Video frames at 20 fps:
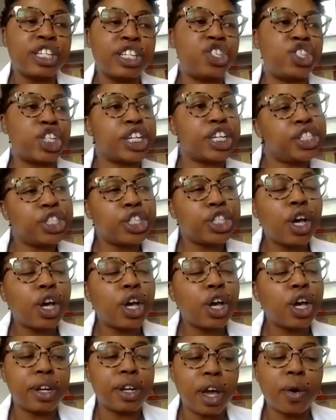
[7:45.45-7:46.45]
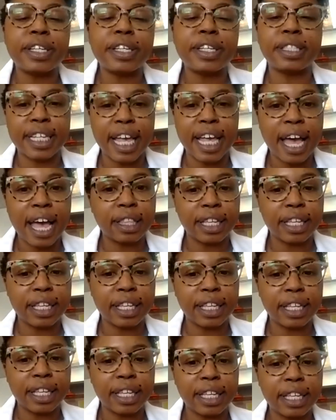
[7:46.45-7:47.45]
just so we know
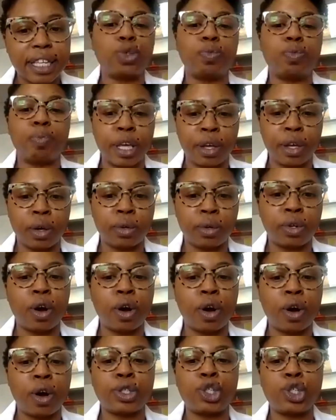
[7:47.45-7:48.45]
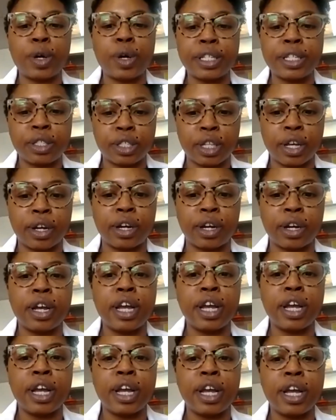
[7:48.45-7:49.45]
exactly how to build our Twizzler
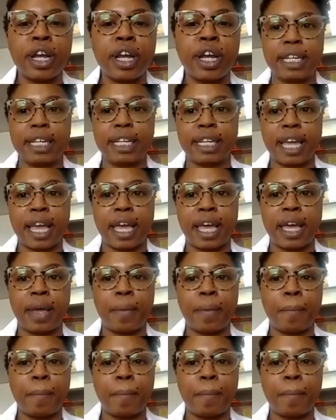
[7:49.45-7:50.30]
DNA